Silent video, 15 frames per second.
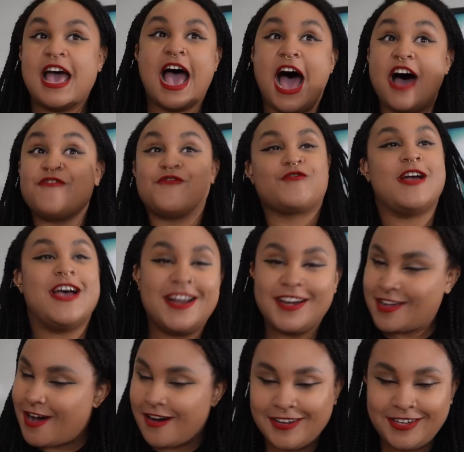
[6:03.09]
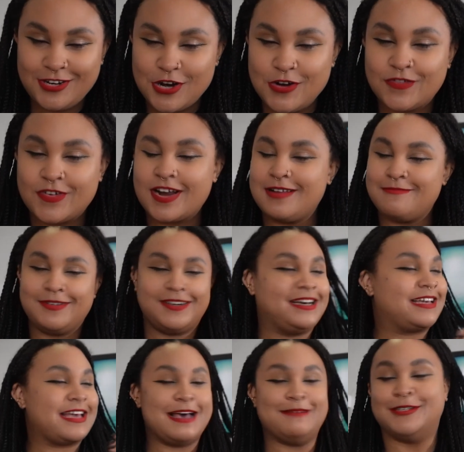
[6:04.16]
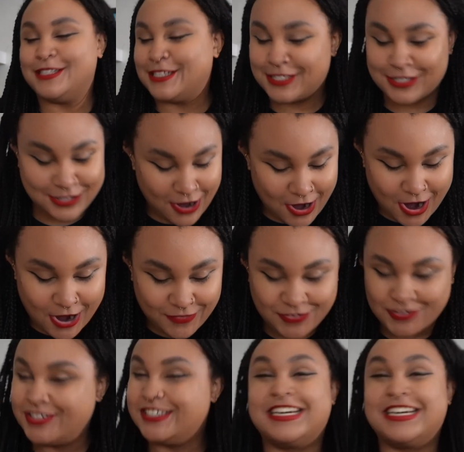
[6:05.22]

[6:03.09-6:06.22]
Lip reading: have read Colleen Hoover and be like, Emily, this is awful.